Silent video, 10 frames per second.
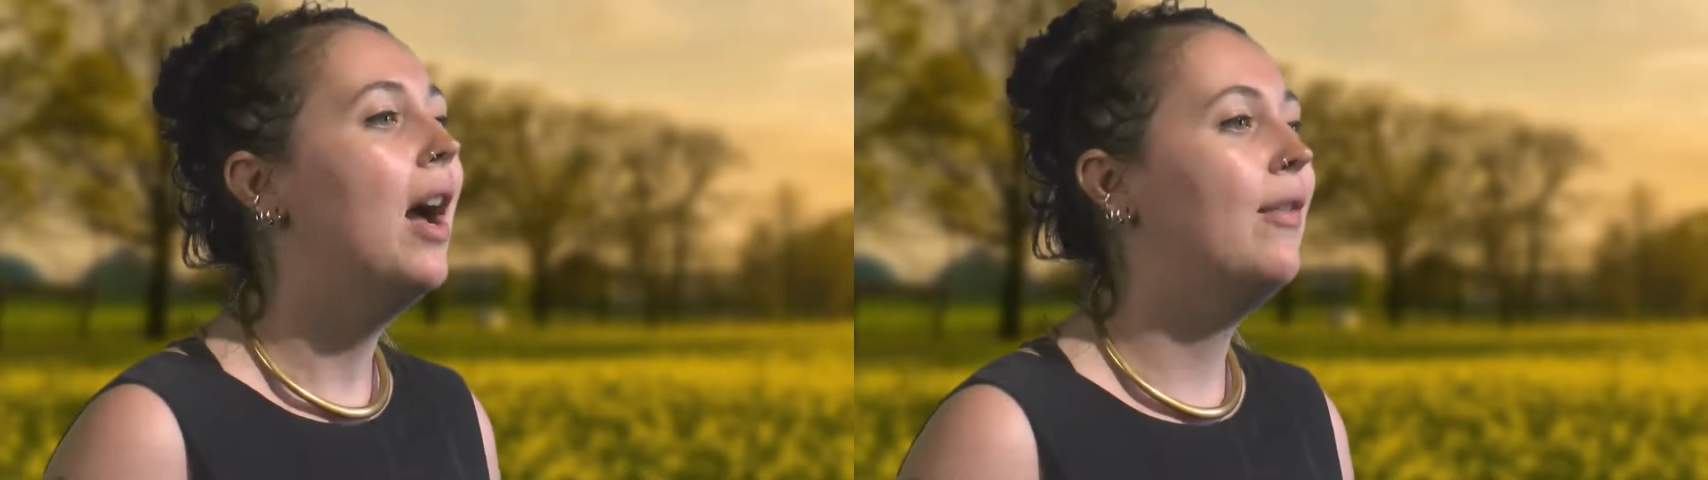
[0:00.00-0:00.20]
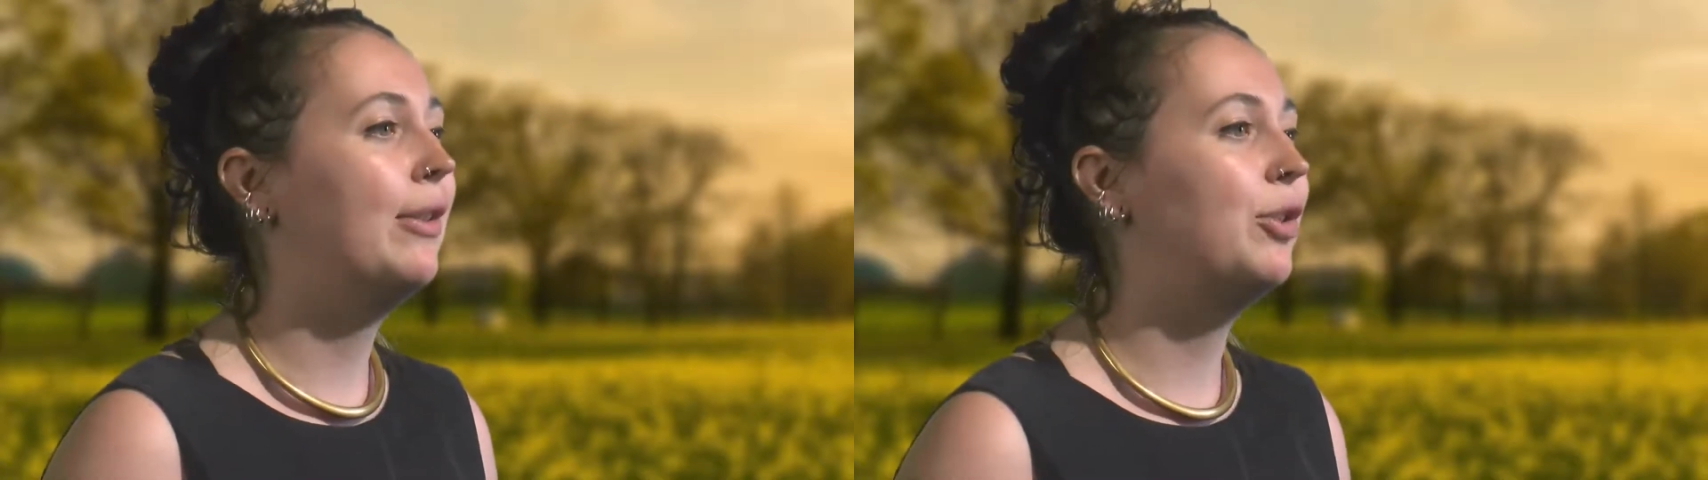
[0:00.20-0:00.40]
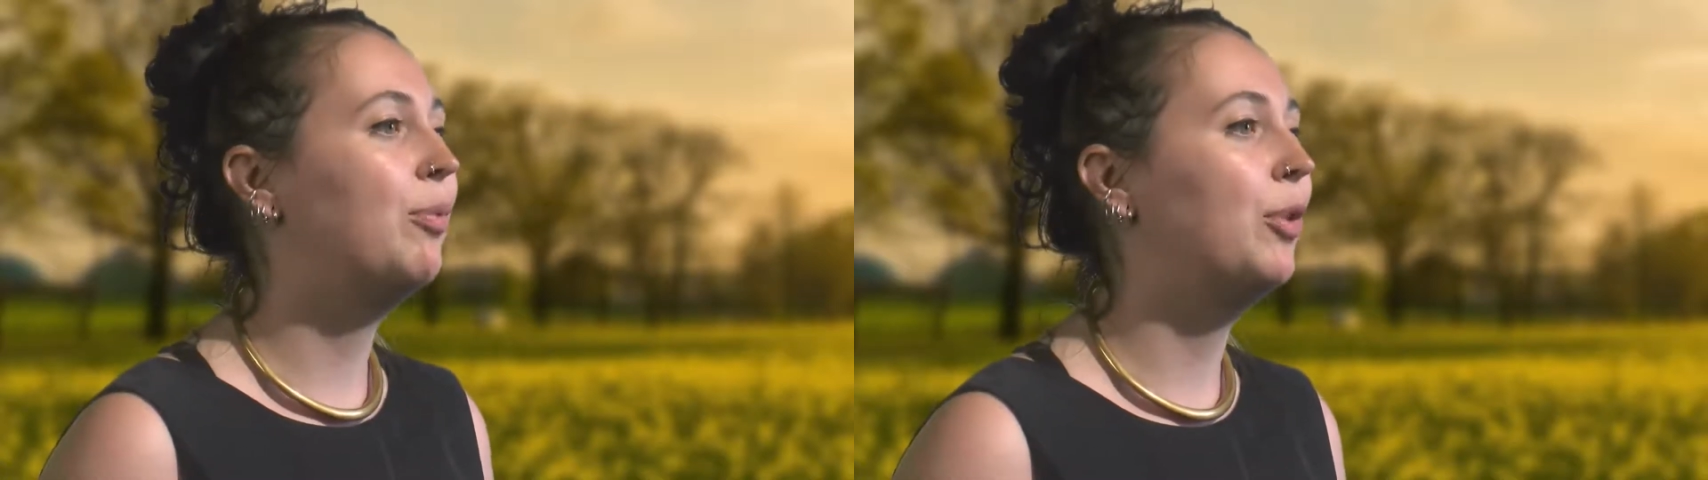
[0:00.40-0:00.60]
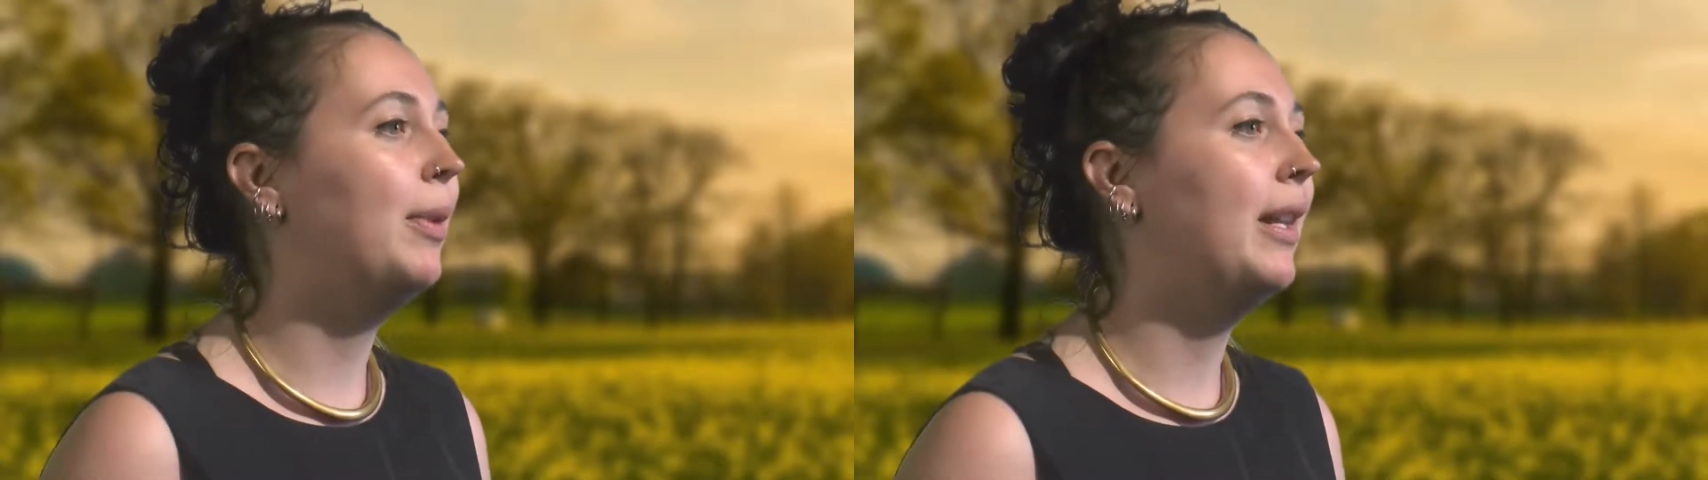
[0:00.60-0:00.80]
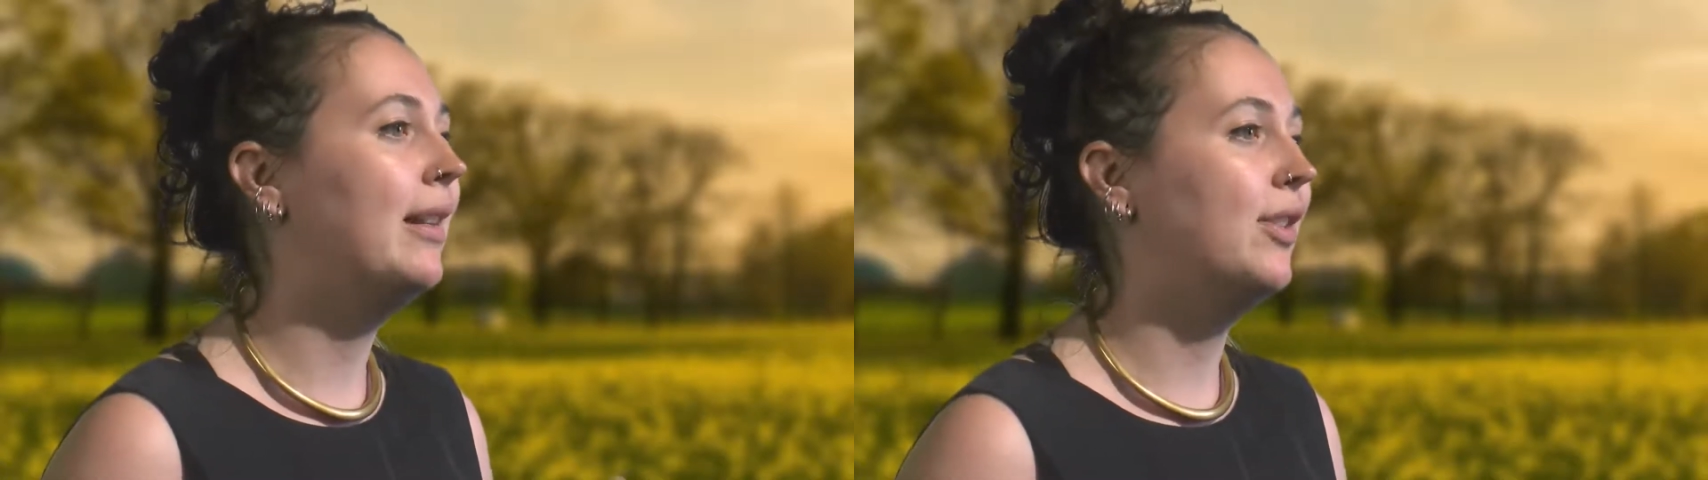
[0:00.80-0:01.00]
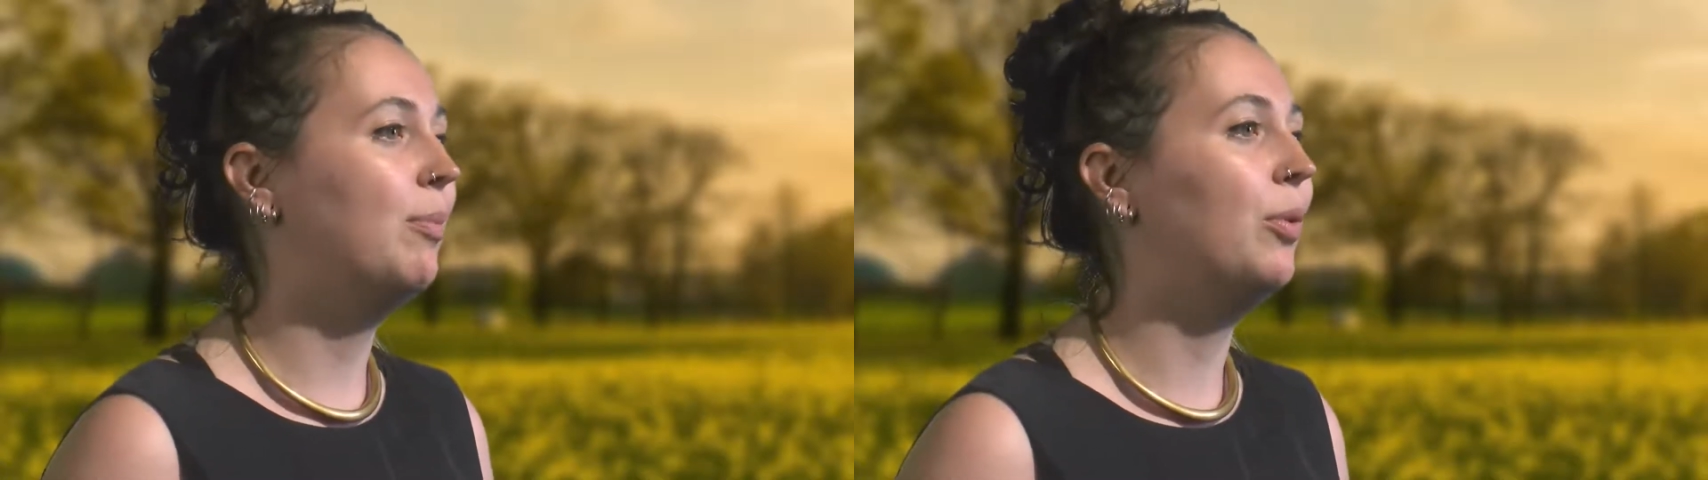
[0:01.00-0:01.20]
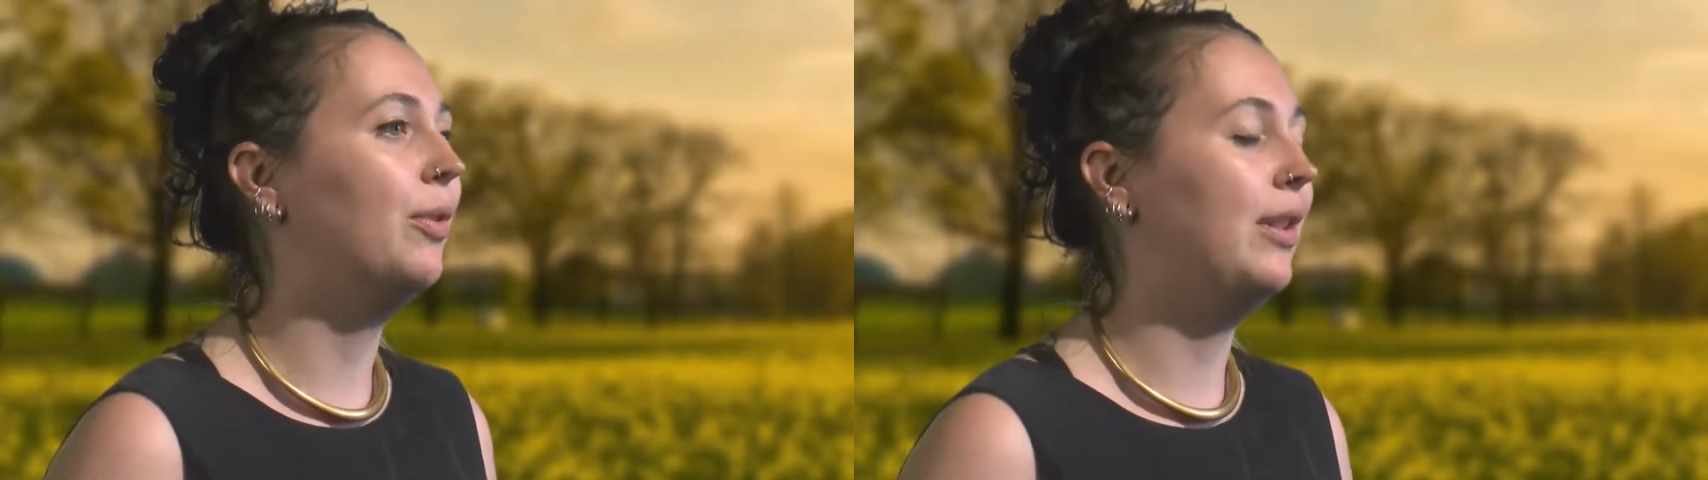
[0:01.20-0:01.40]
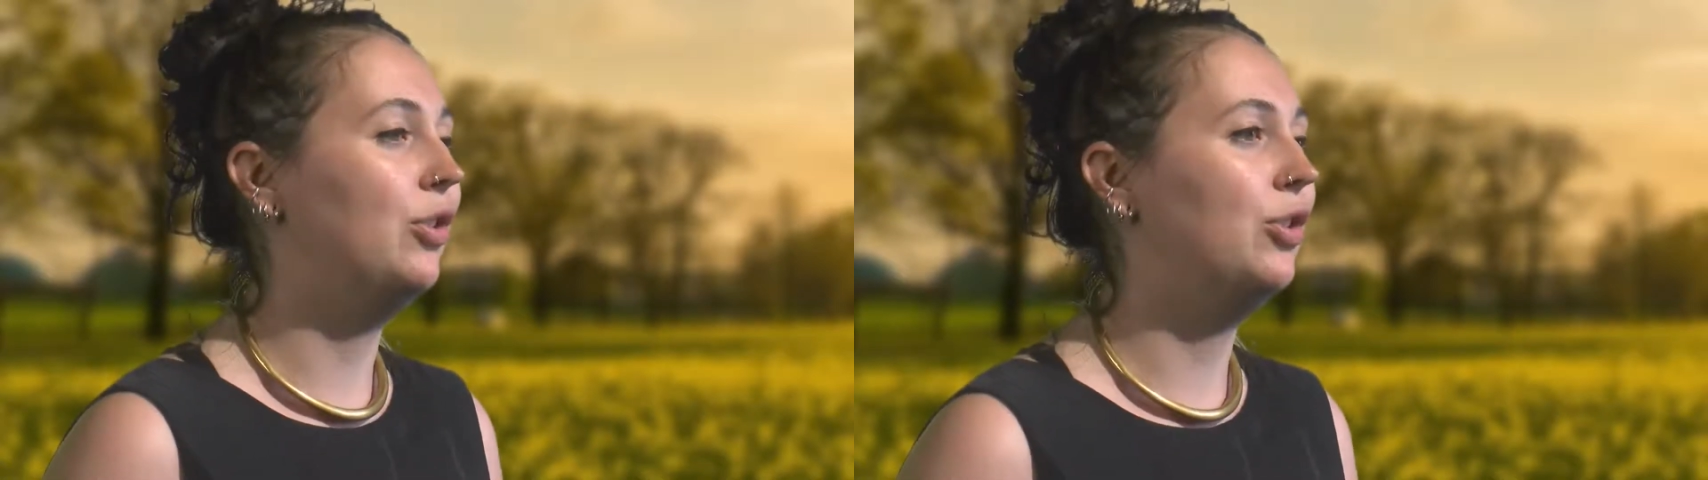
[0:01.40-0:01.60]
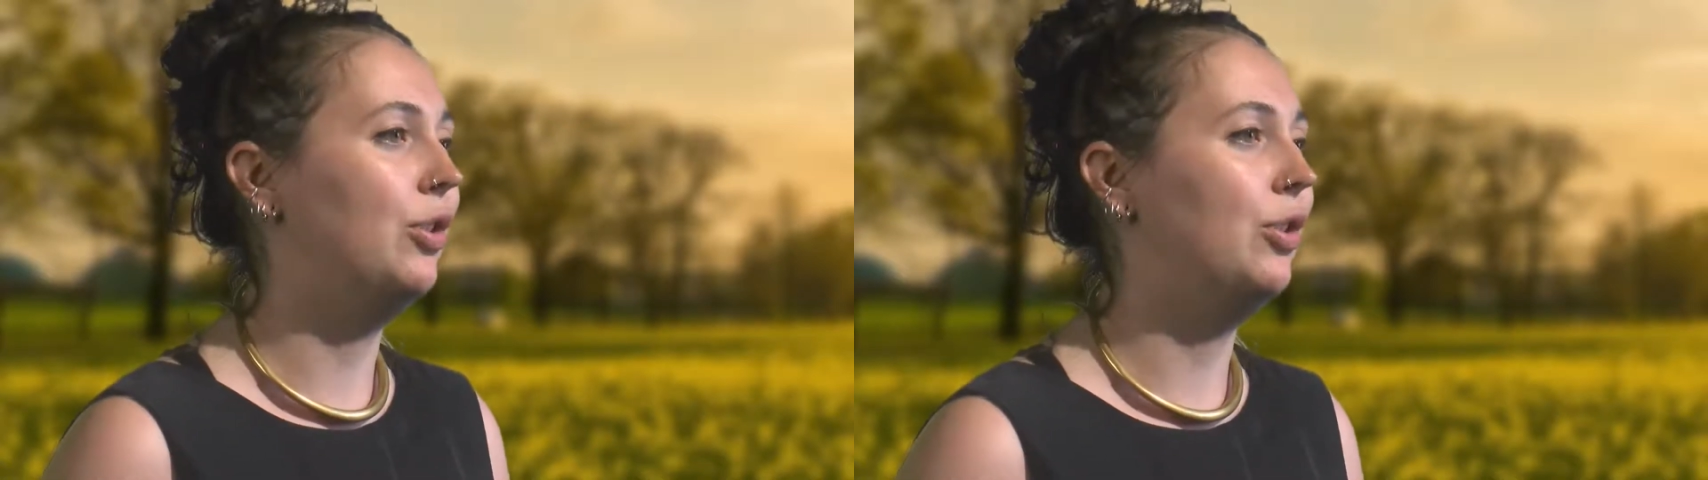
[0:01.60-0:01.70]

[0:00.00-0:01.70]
of how to properly support these